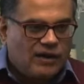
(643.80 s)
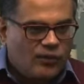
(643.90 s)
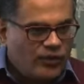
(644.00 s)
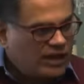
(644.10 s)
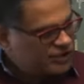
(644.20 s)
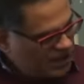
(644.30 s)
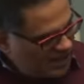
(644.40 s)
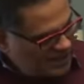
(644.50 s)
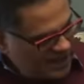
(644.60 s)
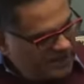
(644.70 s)
we
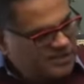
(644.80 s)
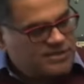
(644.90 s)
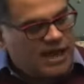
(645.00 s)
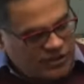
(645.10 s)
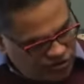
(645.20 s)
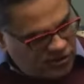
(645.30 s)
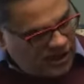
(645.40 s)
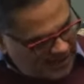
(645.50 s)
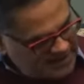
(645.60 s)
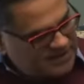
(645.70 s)
shall
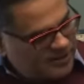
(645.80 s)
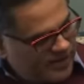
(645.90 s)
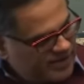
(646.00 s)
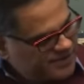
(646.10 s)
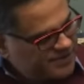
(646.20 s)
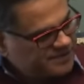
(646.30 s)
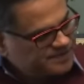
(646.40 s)
internationalize it a bit.